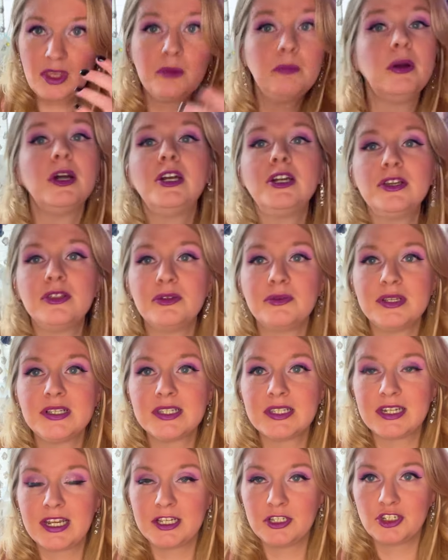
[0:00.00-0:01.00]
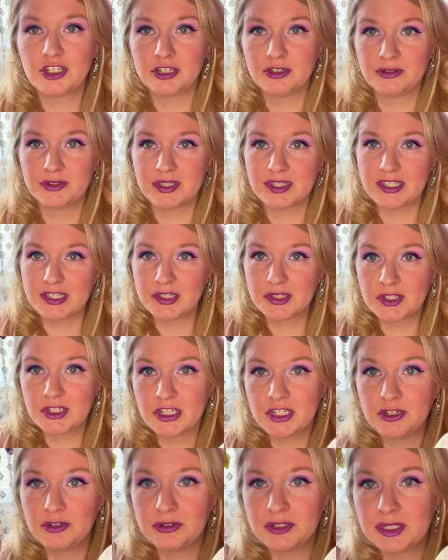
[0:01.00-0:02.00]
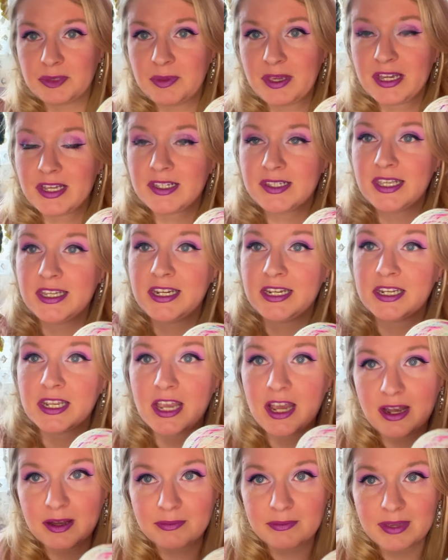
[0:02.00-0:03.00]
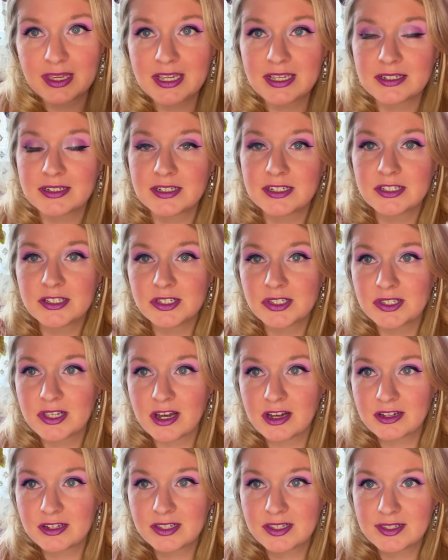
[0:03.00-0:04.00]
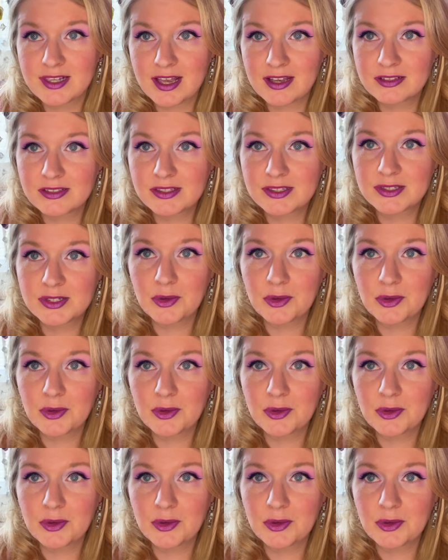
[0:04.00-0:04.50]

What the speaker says: part of the reason I chose these two is because they didn't come in sock sets,